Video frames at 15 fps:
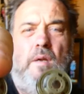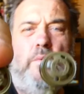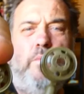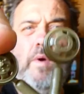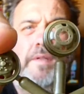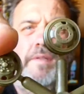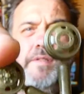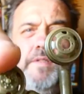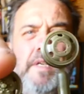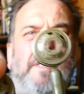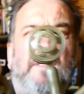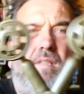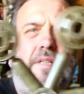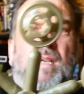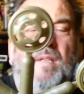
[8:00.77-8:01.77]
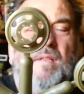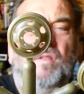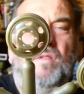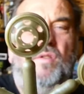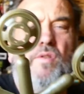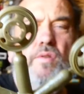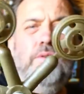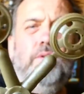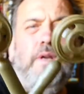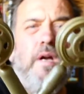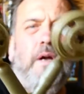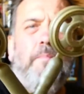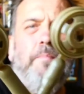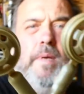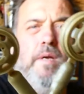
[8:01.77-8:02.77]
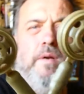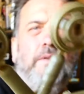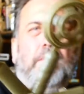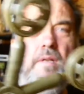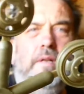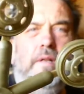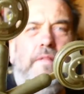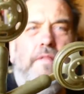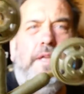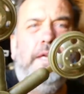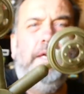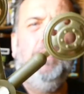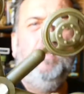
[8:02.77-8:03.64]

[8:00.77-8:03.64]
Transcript: 116 Stug that I'm building. I think